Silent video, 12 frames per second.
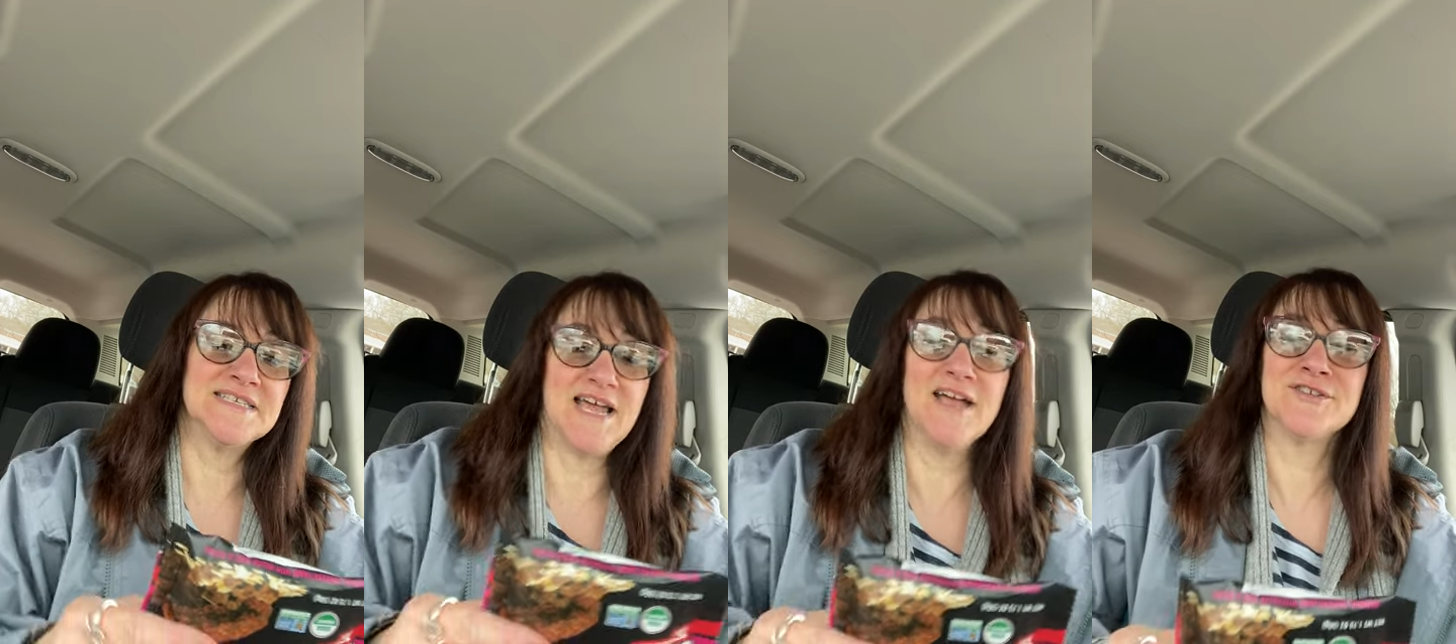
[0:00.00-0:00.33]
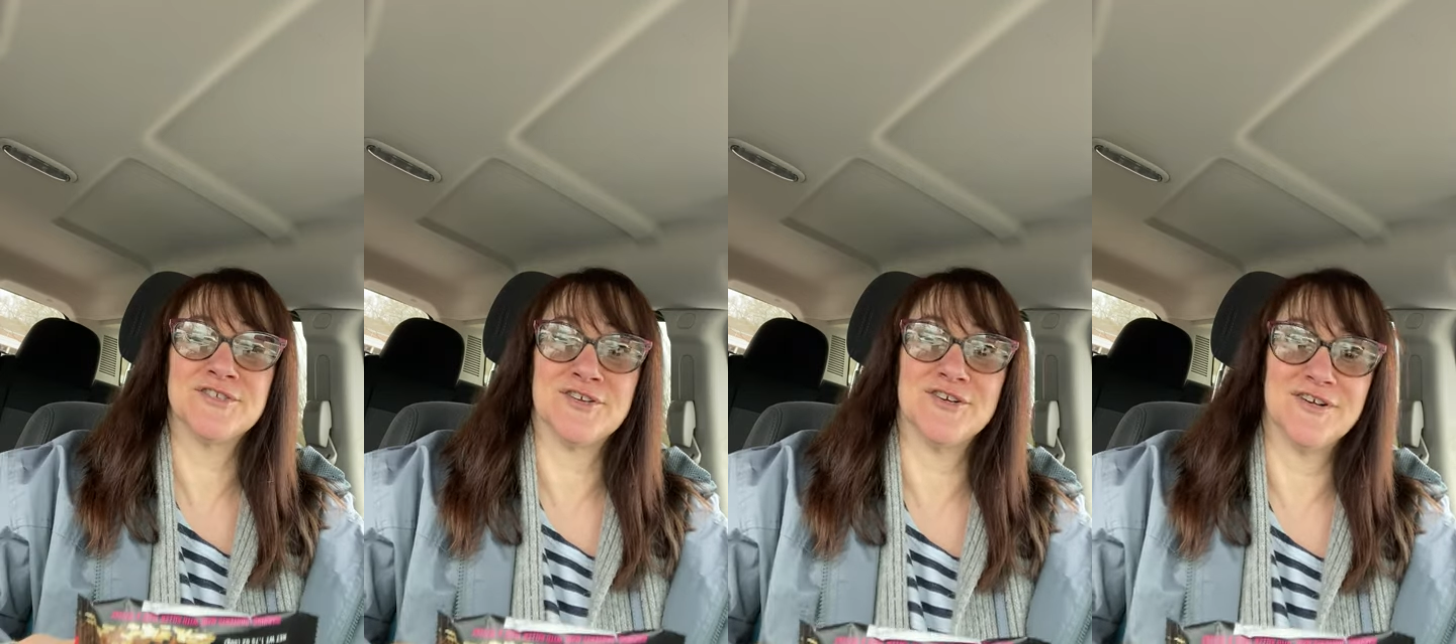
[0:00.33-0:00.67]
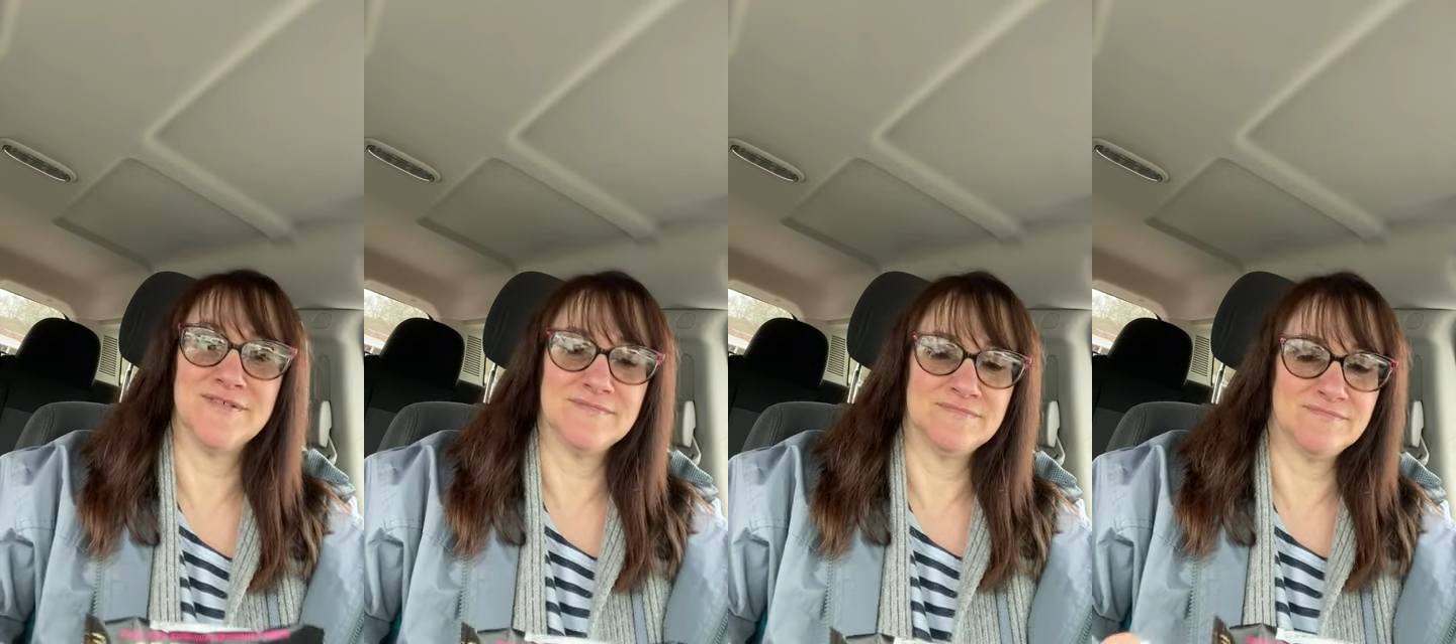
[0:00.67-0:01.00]
texture.
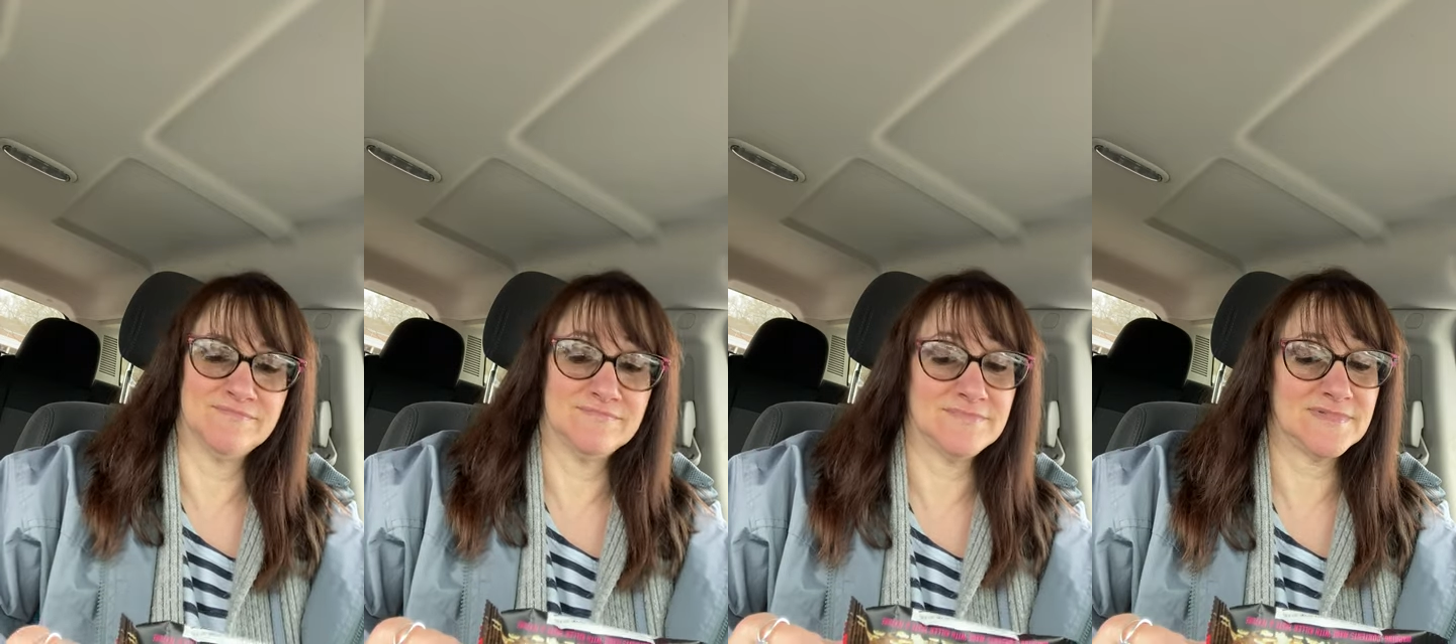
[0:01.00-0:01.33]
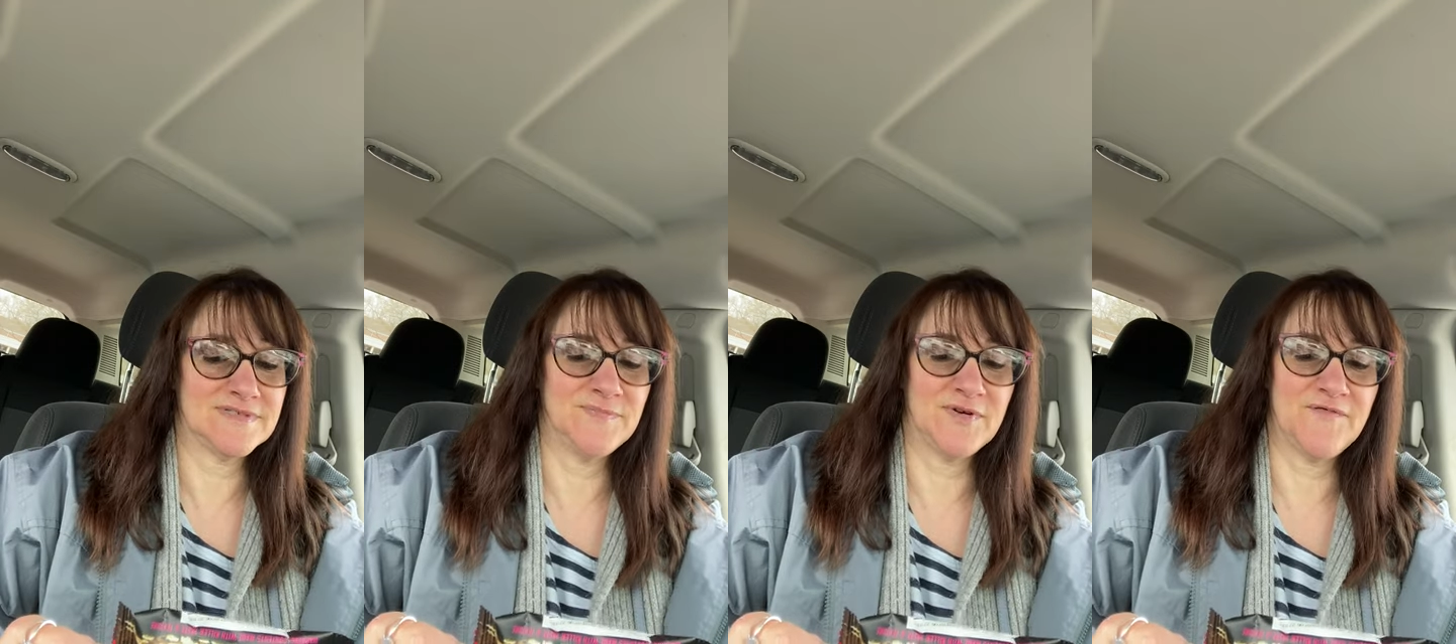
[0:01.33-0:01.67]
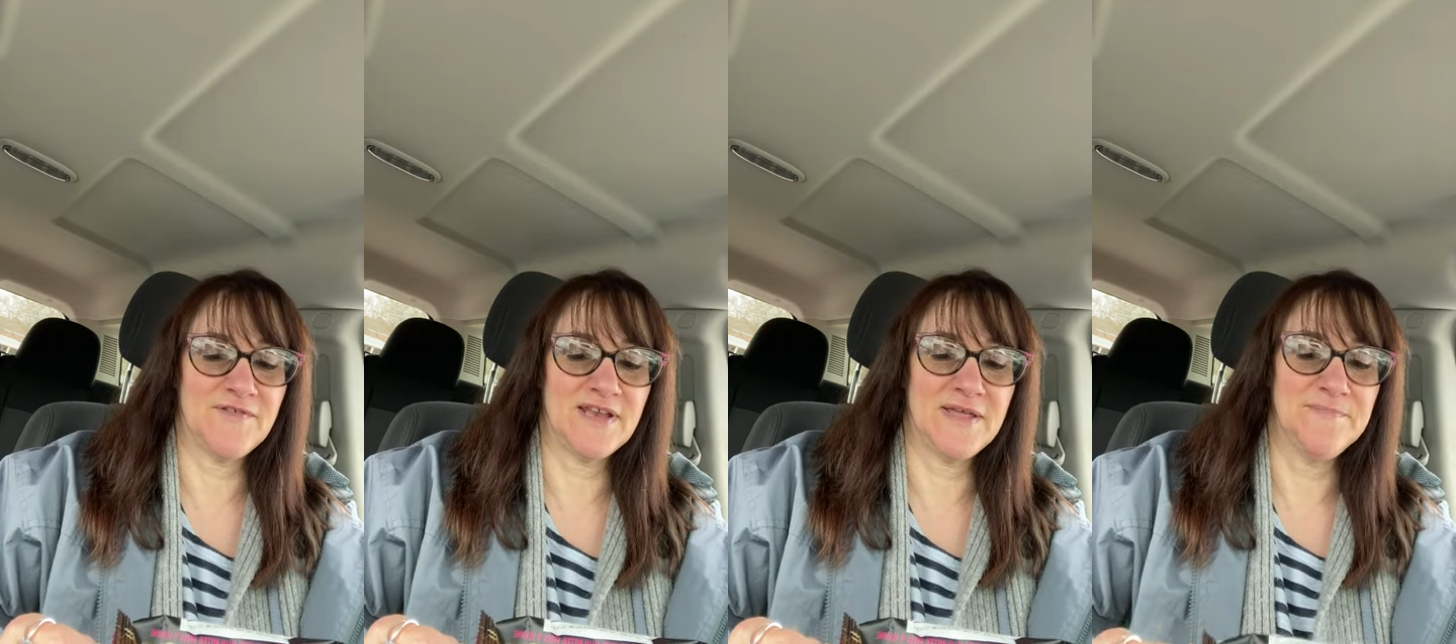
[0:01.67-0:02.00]
That's pretty
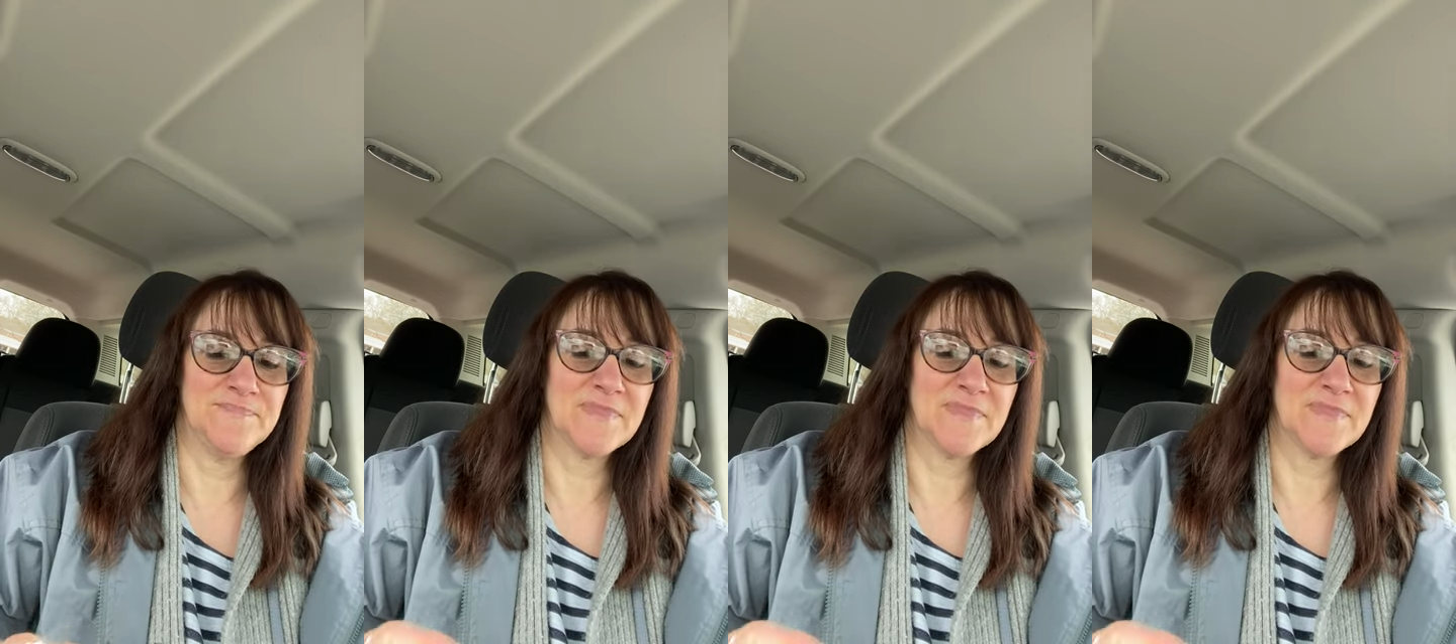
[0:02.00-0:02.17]
funny.